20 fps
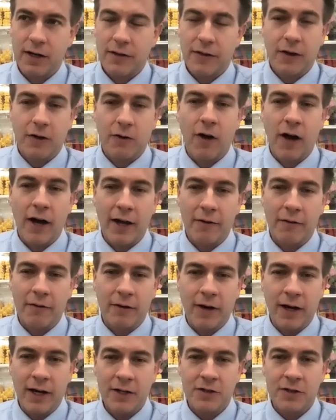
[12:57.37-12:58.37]
the client
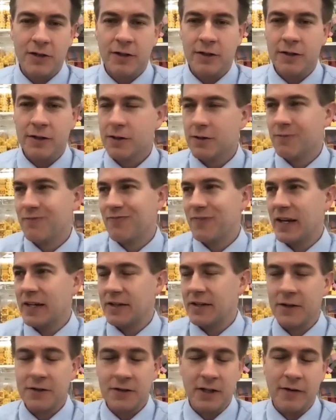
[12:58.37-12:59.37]
relations, it
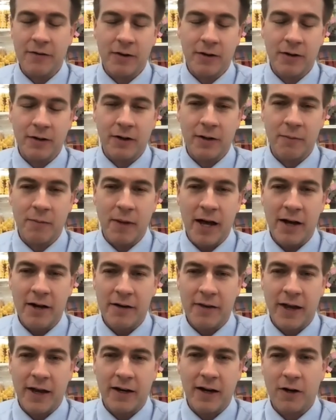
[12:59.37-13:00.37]
doesn't even really
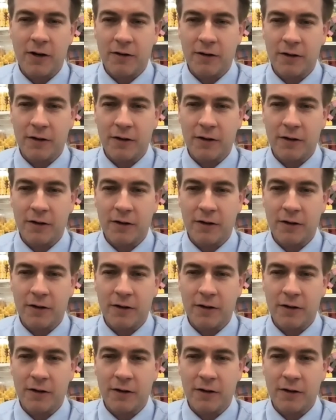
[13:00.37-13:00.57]
matter that how